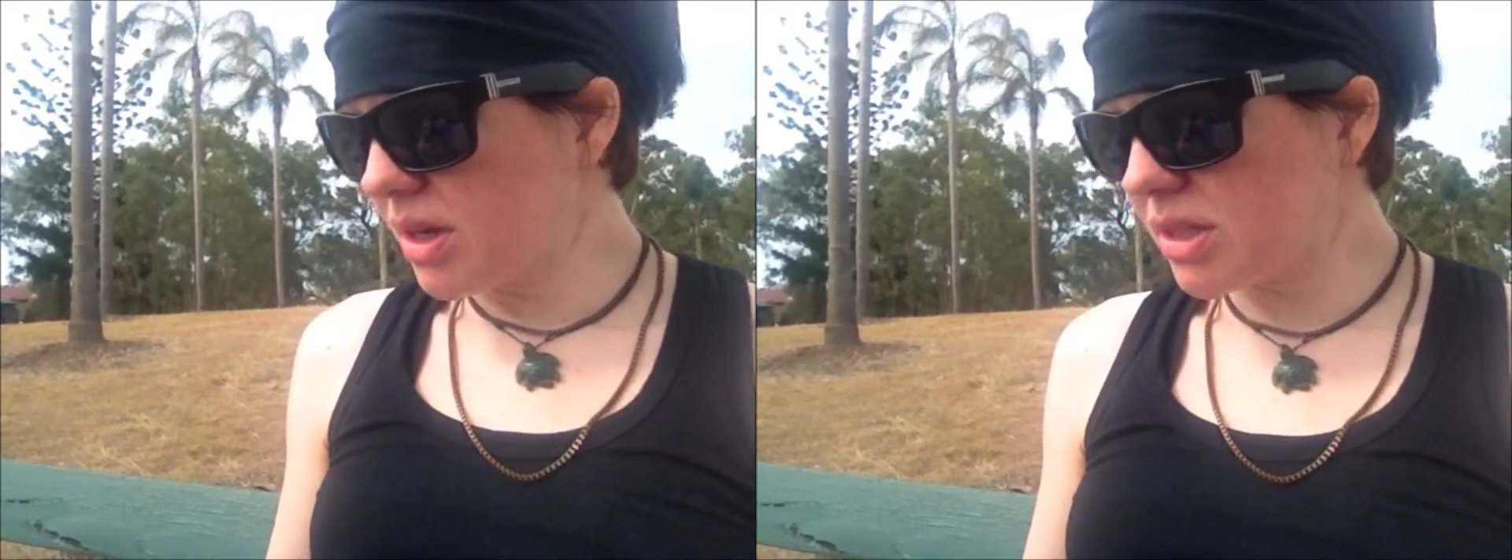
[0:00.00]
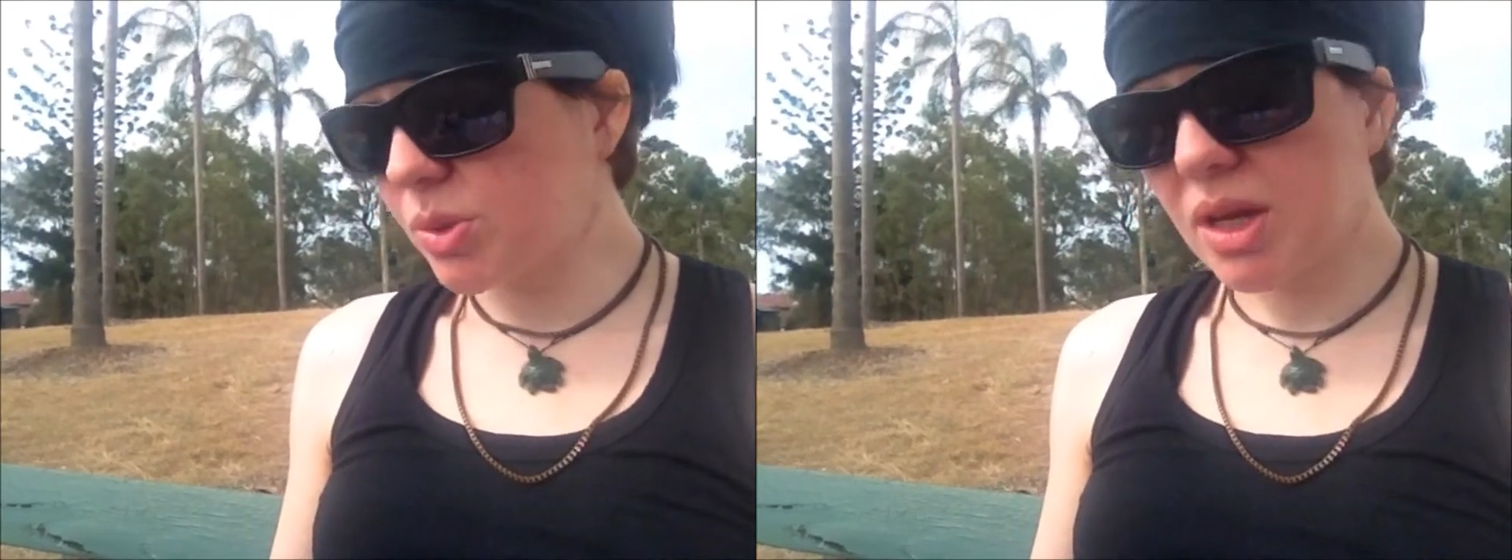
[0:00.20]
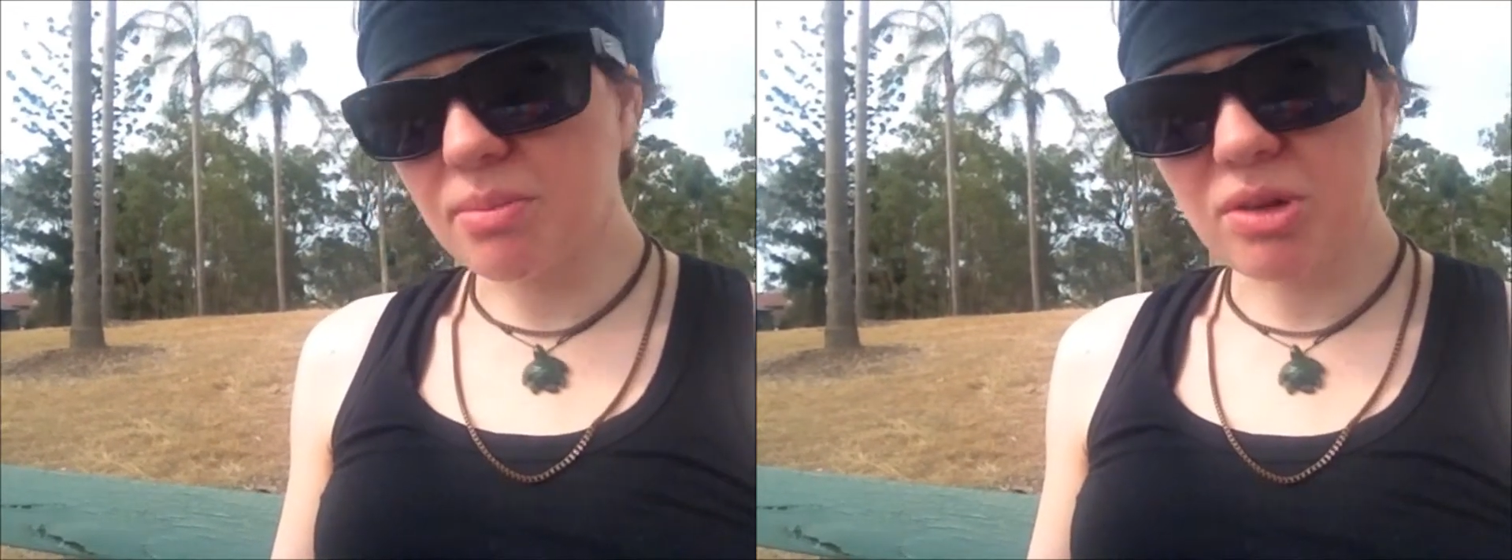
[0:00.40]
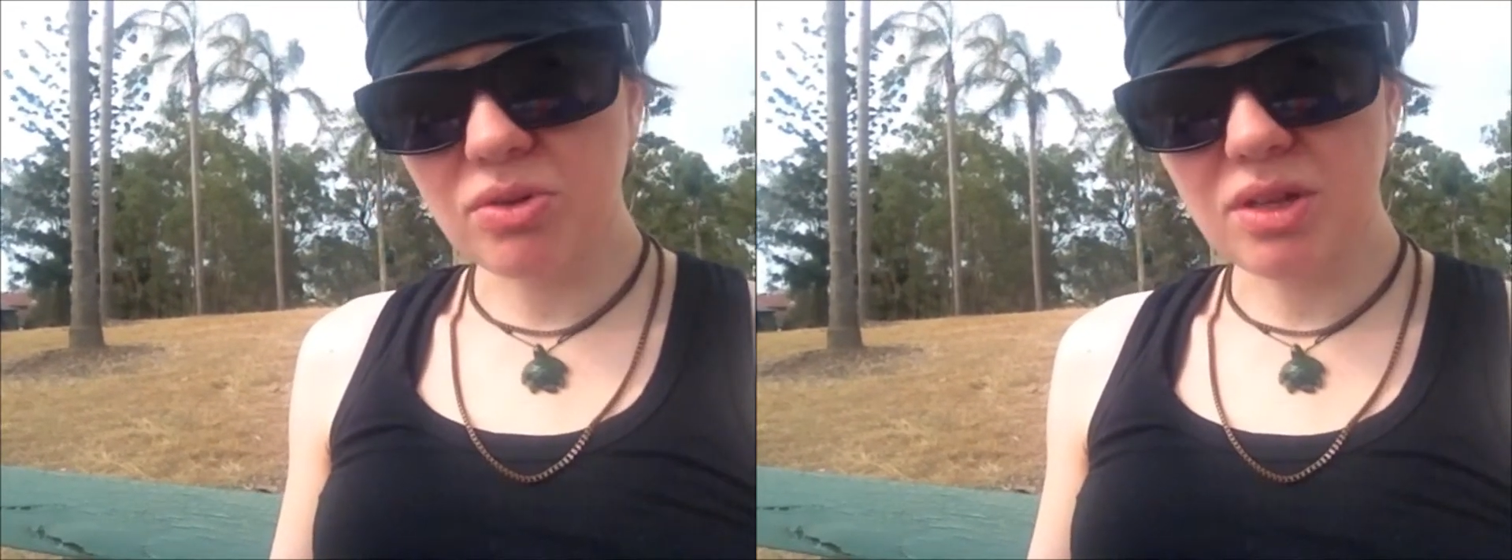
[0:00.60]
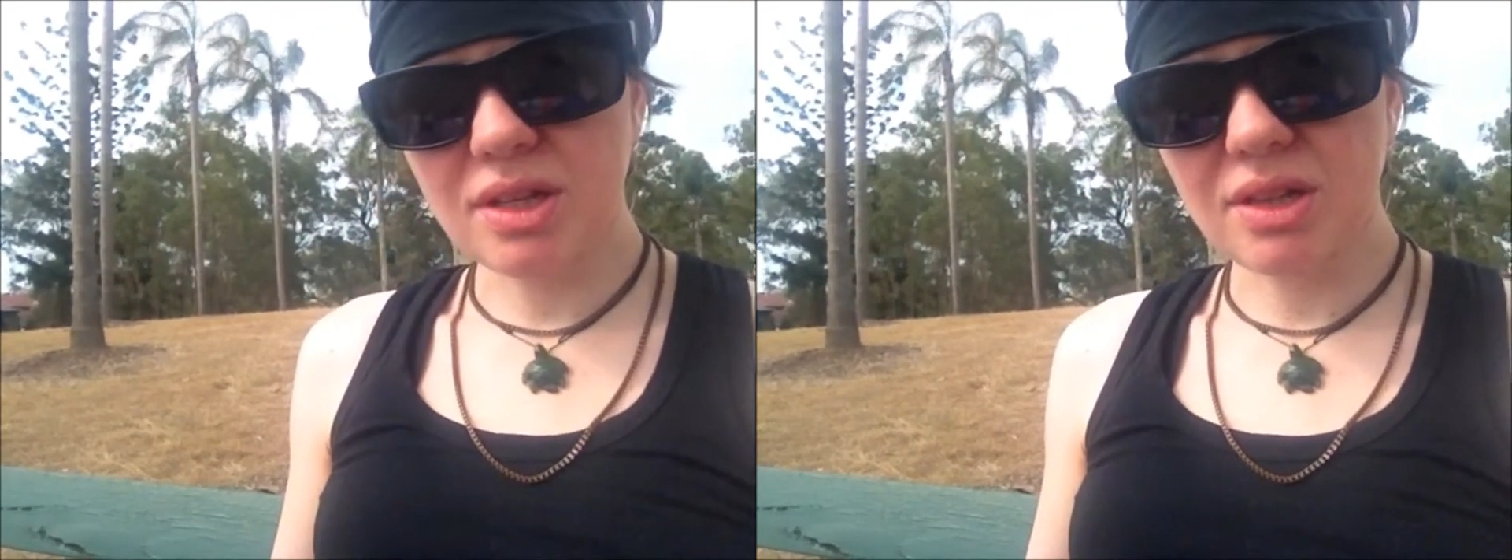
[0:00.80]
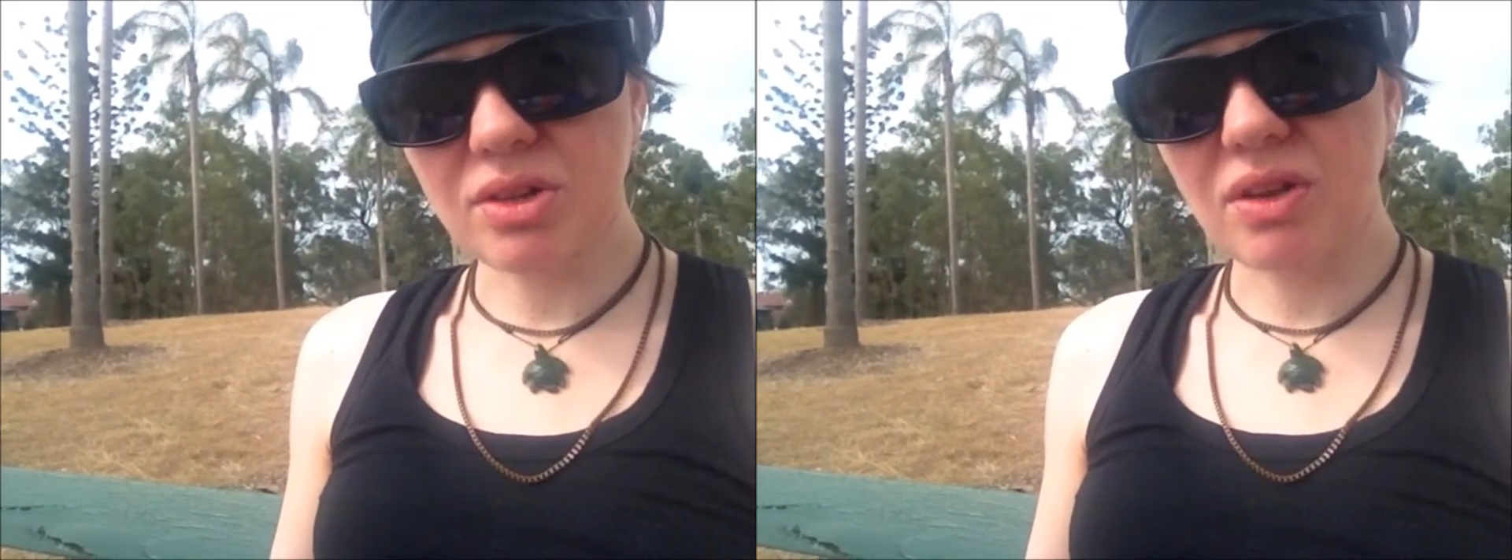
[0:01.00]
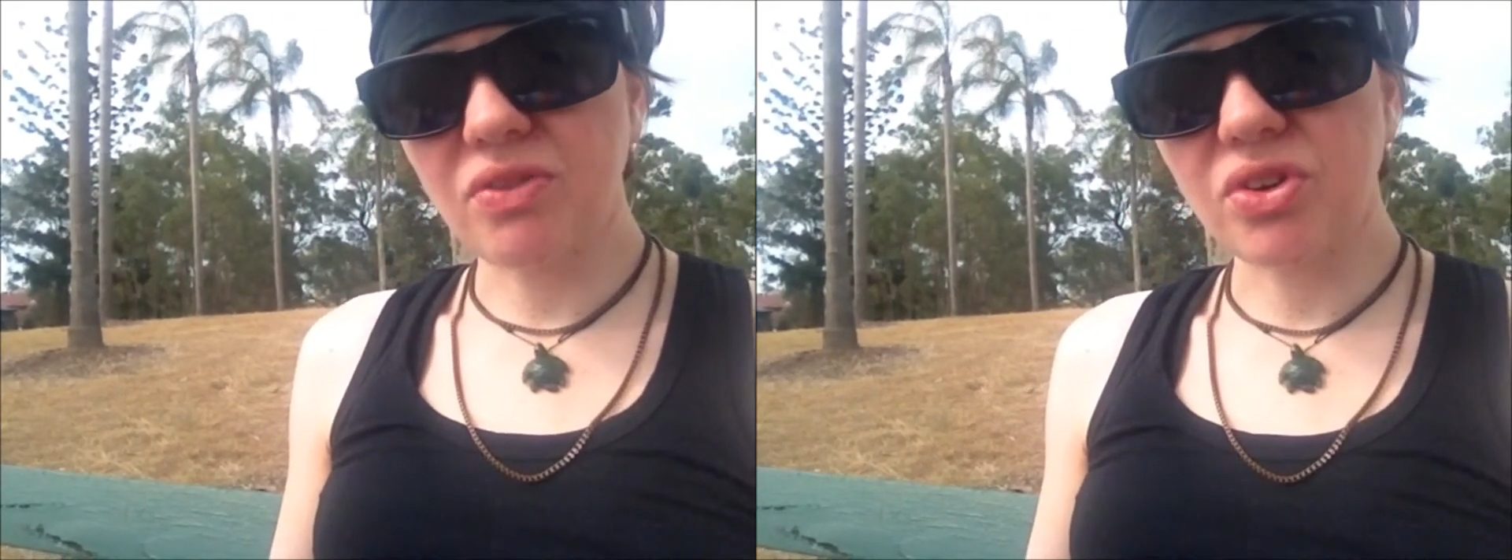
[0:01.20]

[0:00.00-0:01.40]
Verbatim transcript: it's weird, I'm not really looking